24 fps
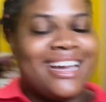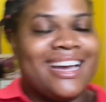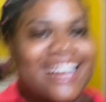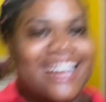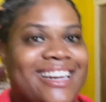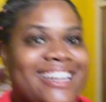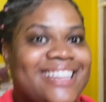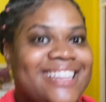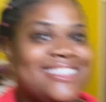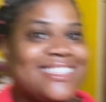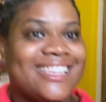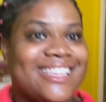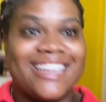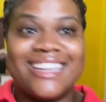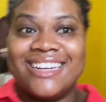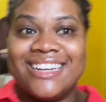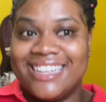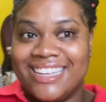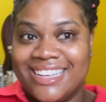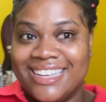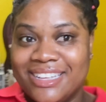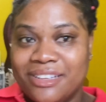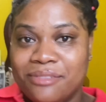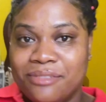an entire
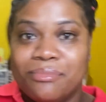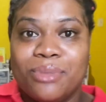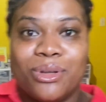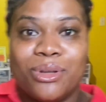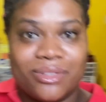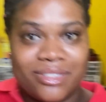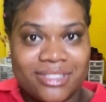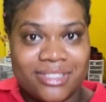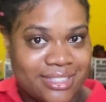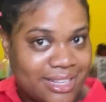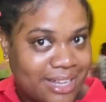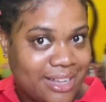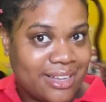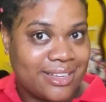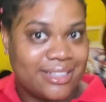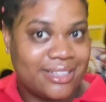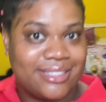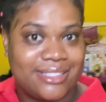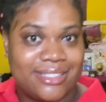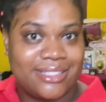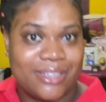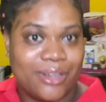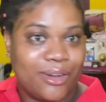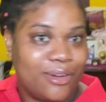day plus
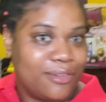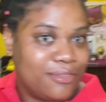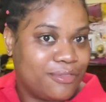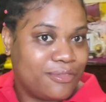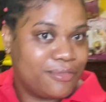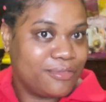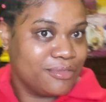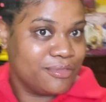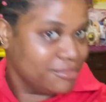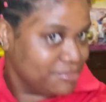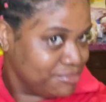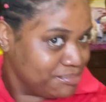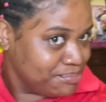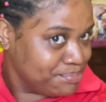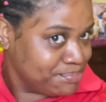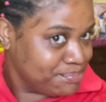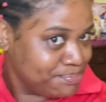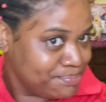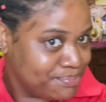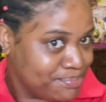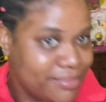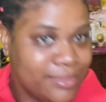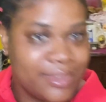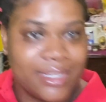tax off
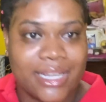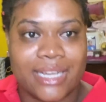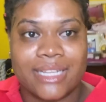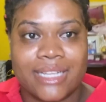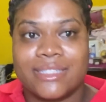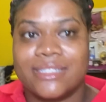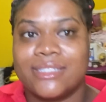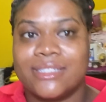that.